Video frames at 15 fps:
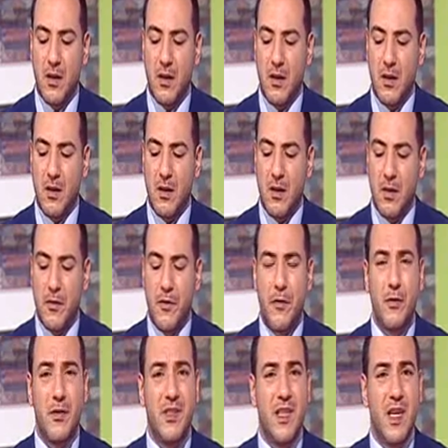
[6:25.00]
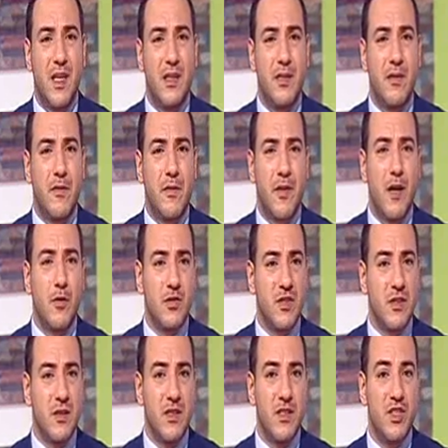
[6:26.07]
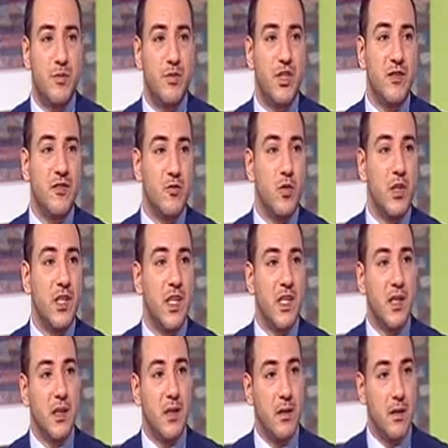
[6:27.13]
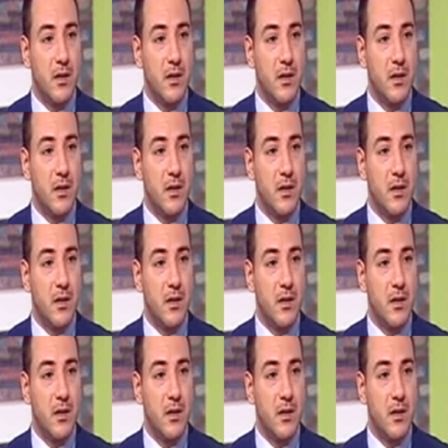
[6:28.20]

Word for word: uh, 38,000 Egyptians working